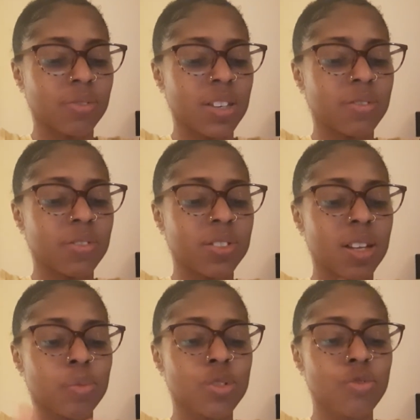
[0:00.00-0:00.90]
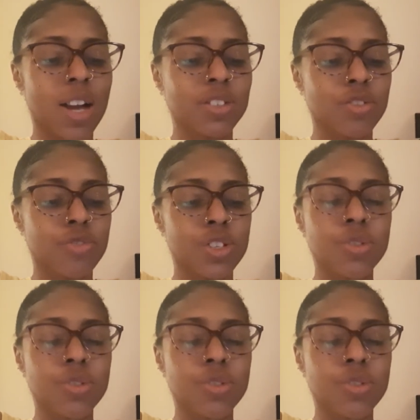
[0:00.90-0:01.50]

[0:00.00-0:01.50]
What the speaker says: even if someone tries to treat you